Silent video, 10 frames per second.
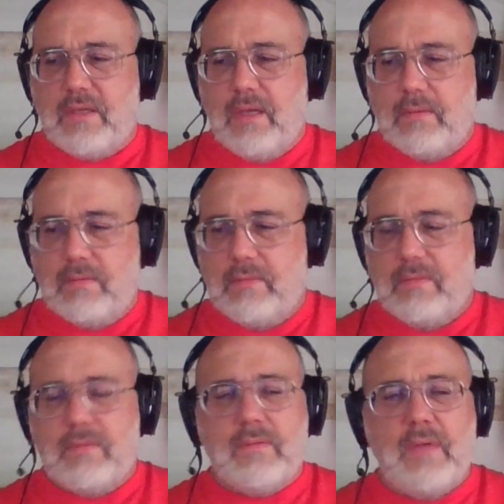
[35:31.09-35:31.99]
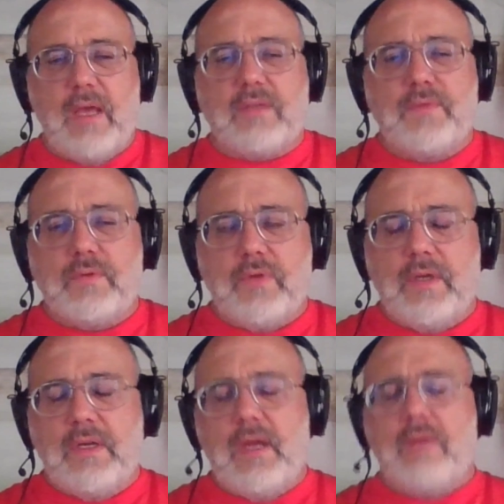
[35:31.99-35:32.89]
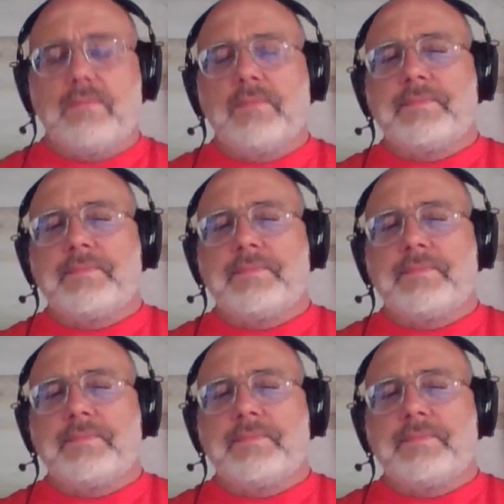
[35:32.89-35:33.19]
got exfiltrated out? Mm.